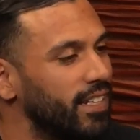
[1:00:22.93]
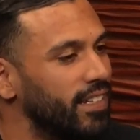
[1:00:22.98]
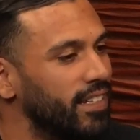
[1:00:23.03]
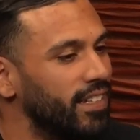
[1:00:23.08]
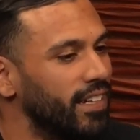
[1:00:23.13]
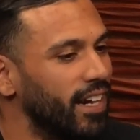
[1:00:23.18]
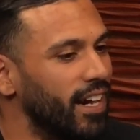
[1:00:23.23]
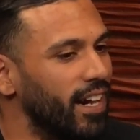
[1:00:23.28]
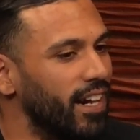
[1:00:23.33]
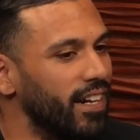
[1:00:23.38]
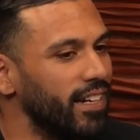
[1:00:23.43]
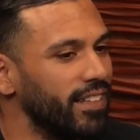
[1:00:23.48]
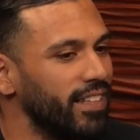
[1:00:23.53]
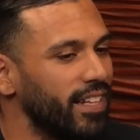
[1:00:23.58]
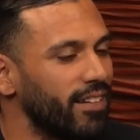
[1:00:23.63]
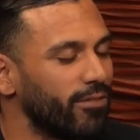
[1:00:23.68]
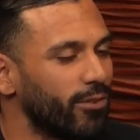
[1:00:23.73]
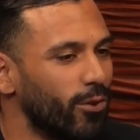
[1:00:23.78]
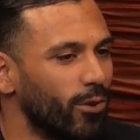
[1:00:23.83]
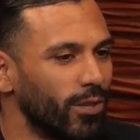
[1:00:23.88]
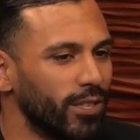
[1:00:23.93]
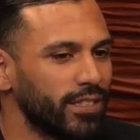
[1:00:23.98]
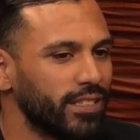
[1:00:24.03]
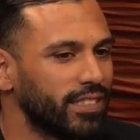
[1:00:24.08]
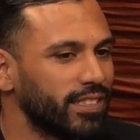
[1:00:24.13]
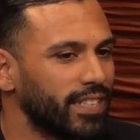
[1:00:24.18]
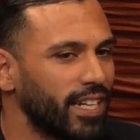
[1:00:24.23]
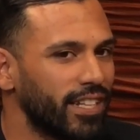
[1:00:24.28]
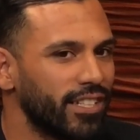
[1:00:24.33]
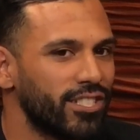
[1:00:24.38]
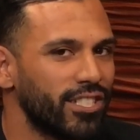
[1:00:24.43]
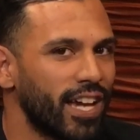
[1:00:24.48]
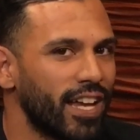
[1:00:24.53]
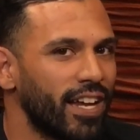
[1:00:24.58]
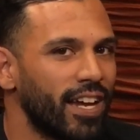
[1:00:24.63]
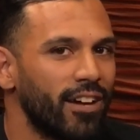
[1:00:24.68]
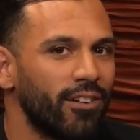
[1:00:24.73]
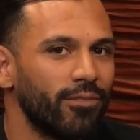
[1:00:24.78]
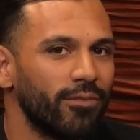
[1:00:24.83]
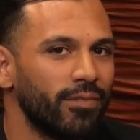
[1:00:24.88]
And then, of course, got to shout
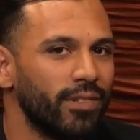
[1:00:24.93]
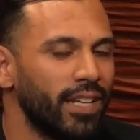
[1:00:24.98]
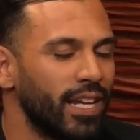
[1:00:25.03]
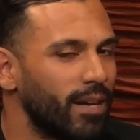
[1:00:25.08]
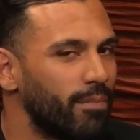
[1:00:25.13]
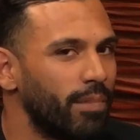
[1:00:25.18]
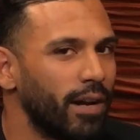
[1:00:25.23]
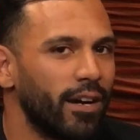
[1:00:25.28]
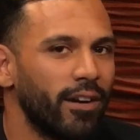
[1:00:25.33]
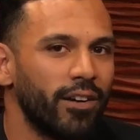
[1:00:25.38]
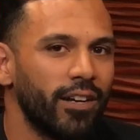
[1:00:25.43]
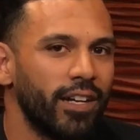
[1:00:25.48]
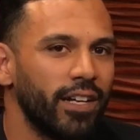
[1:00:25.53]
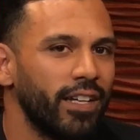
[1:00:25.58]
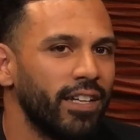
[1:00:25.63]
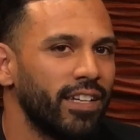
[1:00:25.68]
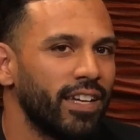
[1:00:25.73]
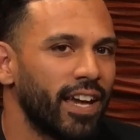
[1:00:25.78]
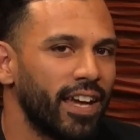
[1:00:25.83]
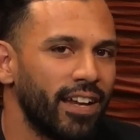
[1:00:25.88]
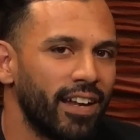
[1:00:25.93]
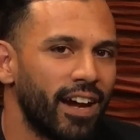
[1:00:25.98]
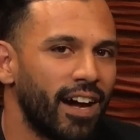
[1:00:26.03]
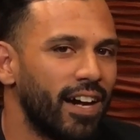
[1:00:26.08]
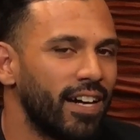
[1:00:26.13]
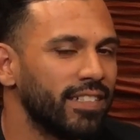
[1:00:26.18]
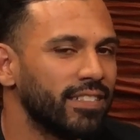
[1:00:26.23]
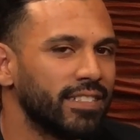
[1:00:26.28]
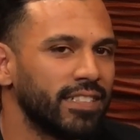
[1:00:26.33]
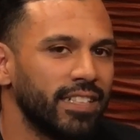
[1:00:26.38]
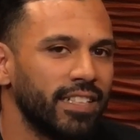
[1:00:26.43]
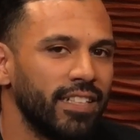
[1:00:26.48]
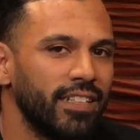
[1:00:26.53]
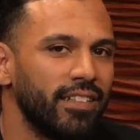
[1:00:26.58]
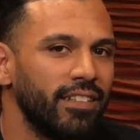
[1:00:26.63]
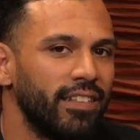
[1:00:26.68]
out Nick Berry, Ed Hazy,